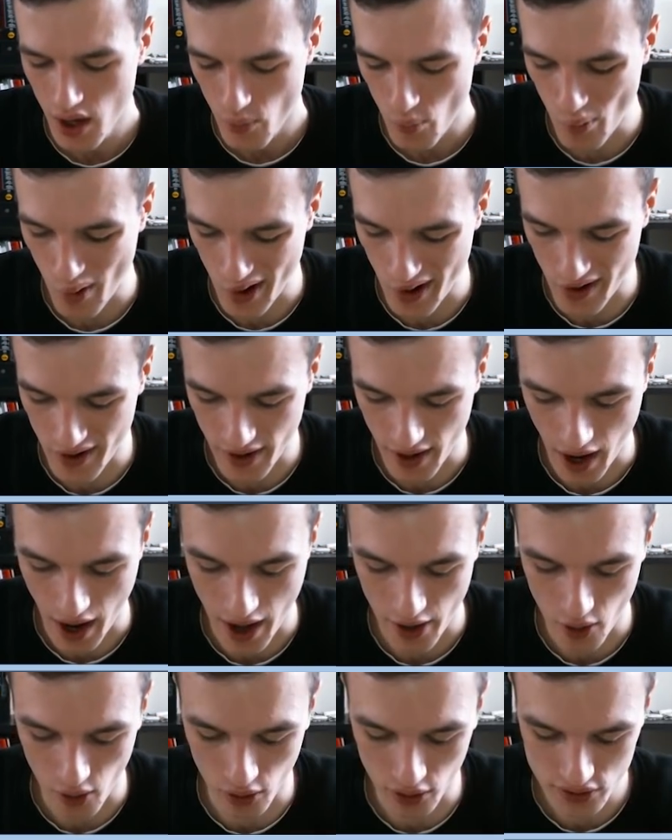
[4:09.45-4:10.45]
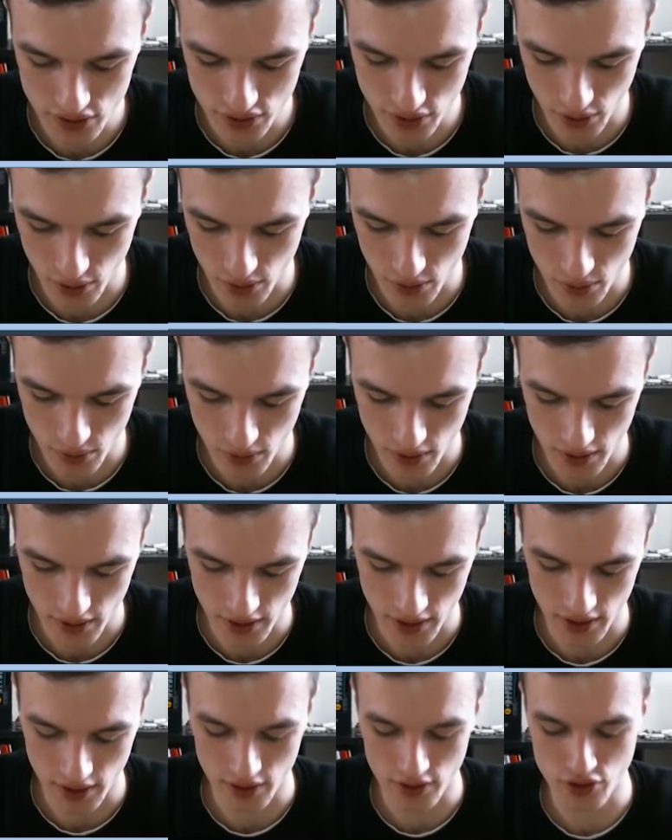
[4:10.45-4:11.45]
where I
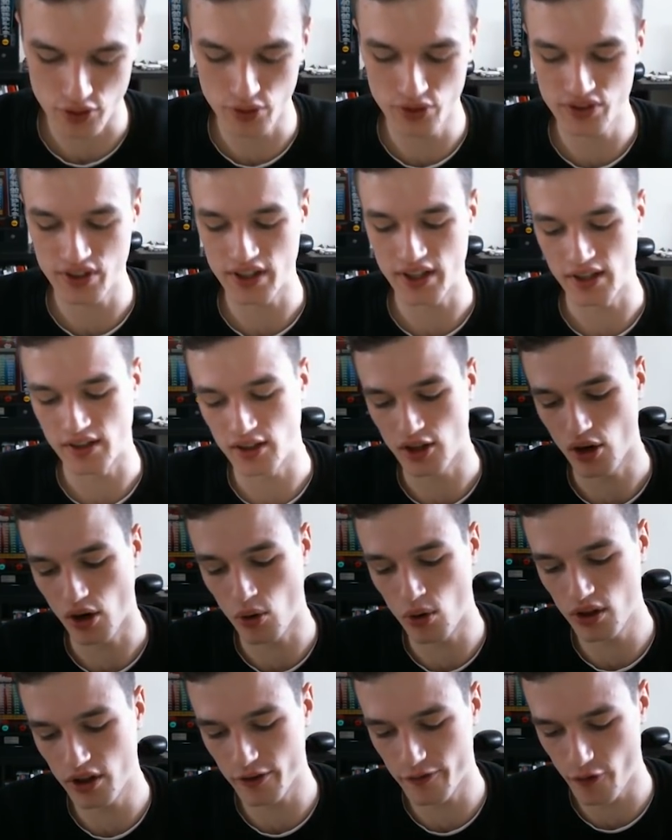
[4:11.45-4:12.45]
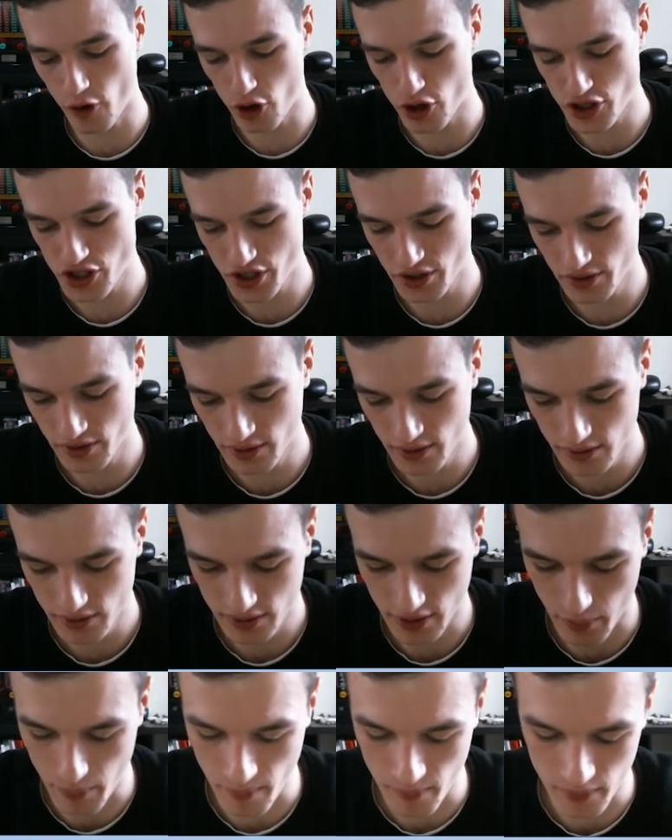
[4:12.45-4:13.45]
also used it in the older version,
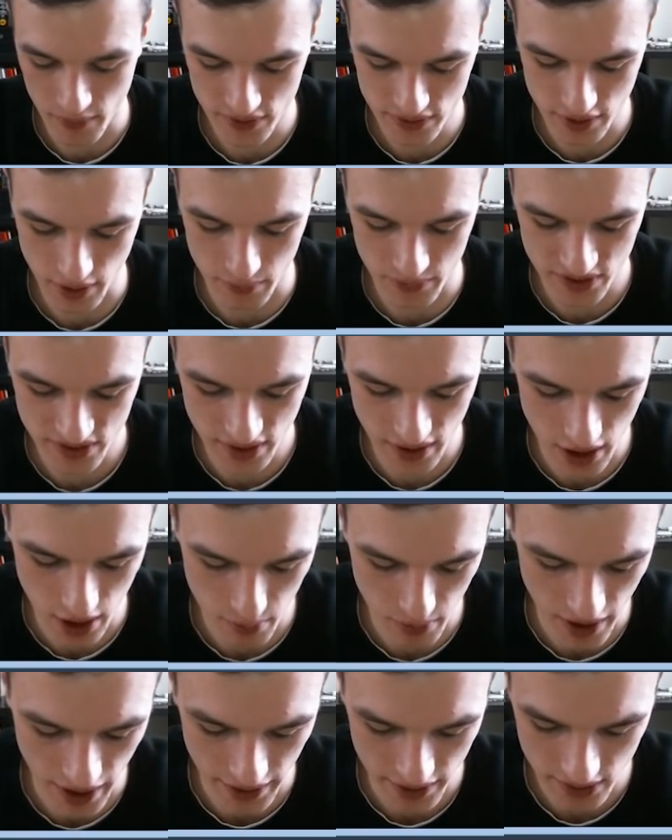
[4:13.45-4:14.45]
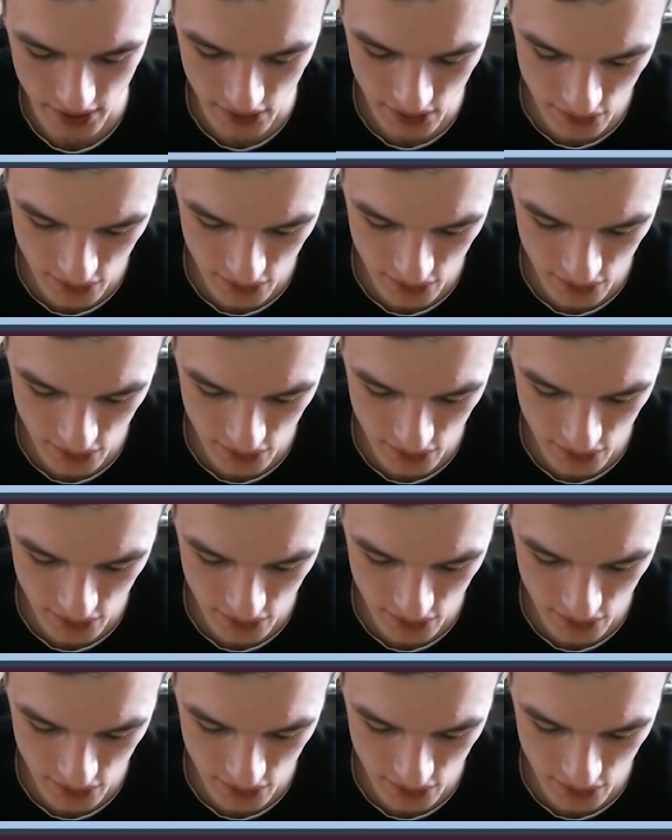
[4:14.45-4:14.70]
some setup like this.